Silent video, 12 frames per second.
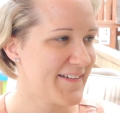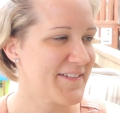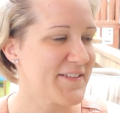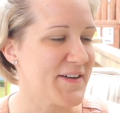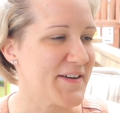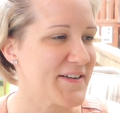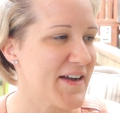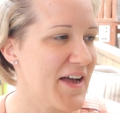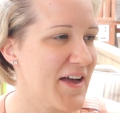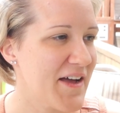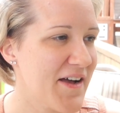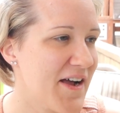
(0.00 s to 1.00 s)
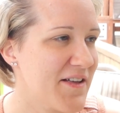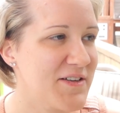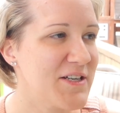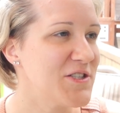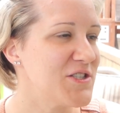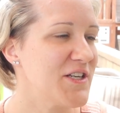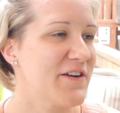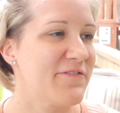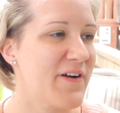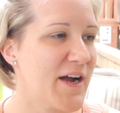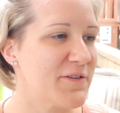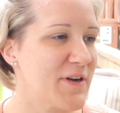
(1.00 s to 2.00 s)
Like, I think I just like
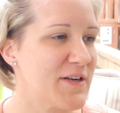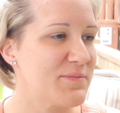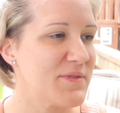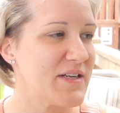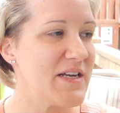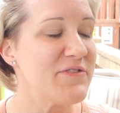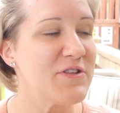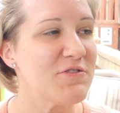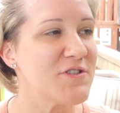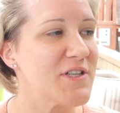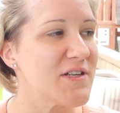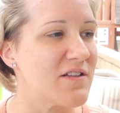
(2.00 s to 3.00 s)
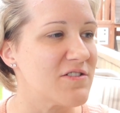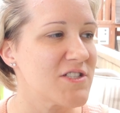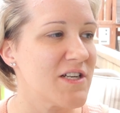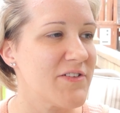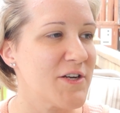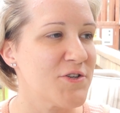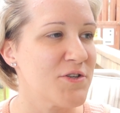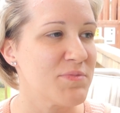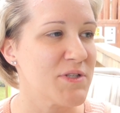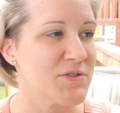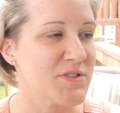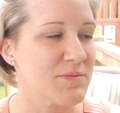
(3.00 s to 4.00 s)
find random things, even though there's like other stuff I could
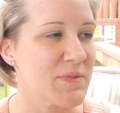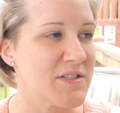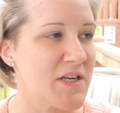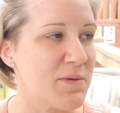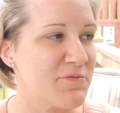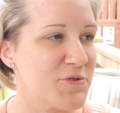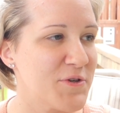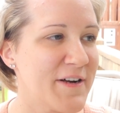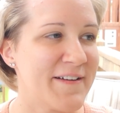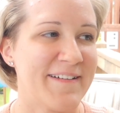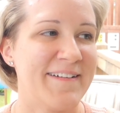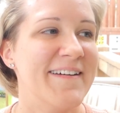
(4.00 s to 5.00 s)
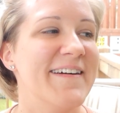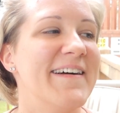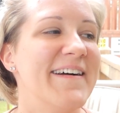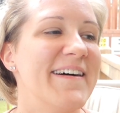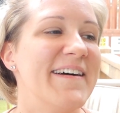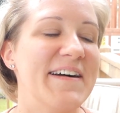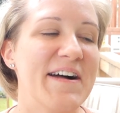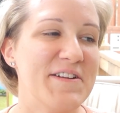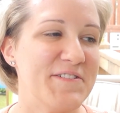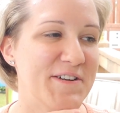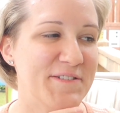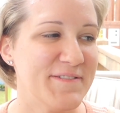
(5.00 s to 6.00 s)
be using my time for. I
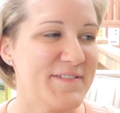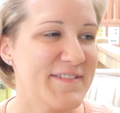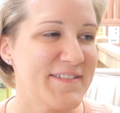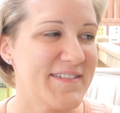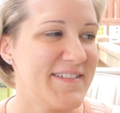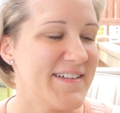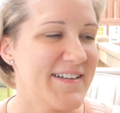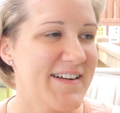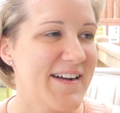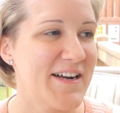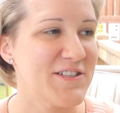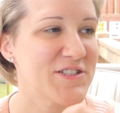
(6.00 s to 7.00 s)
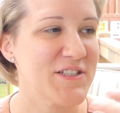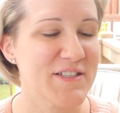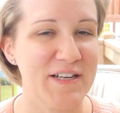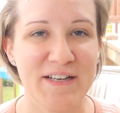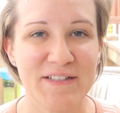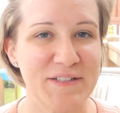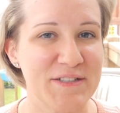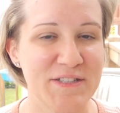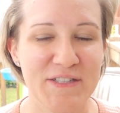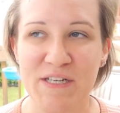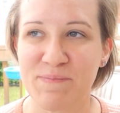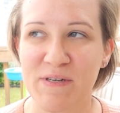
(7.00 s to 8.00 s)
don't know. I just like, I need
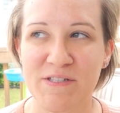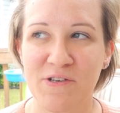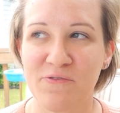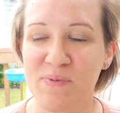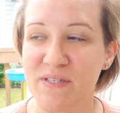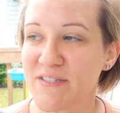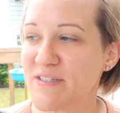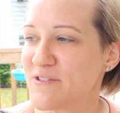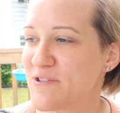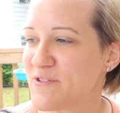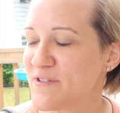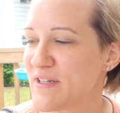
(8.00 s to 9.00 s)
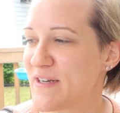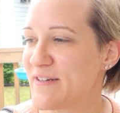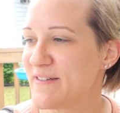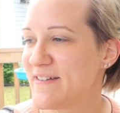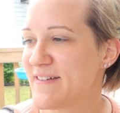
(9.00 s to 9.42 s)
to keep myself busy during the day.